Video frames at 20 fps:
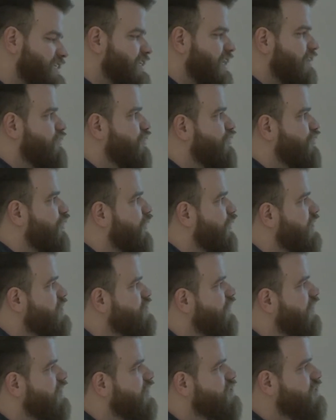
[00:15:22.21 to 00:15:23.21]
the for each
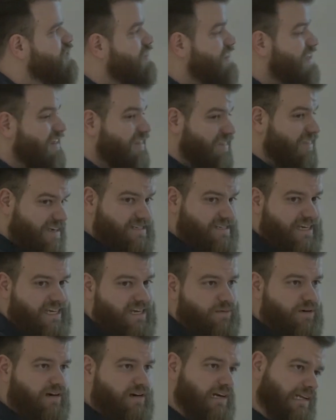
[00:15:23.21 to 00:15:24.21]
function, the this
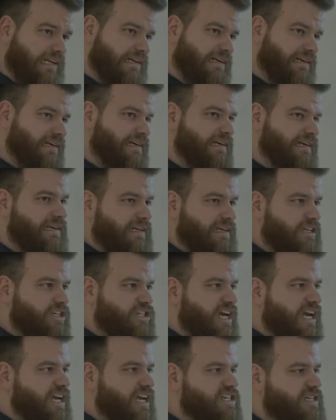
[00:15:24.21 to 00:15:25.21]
keyword
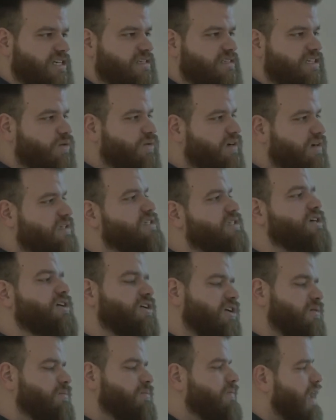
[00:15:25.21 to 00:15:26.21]
changes. You would
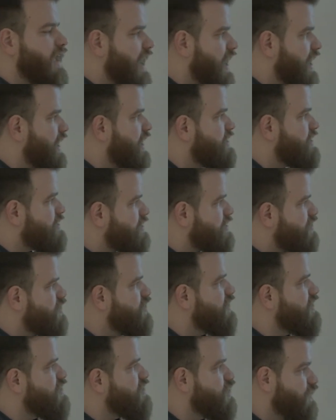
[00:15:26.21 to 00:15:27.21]
assume, and as a
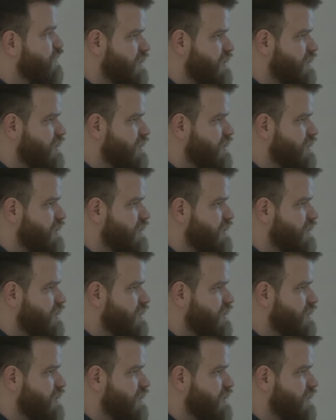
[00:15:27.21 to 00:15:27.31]
student, you would